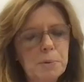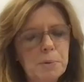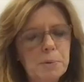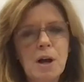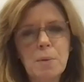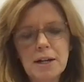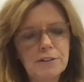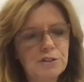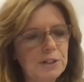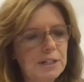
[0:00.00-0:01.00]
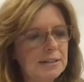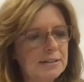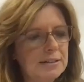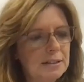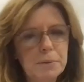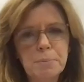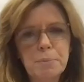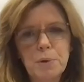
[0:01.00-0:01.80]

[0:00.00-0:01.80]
people are not walking the streets and,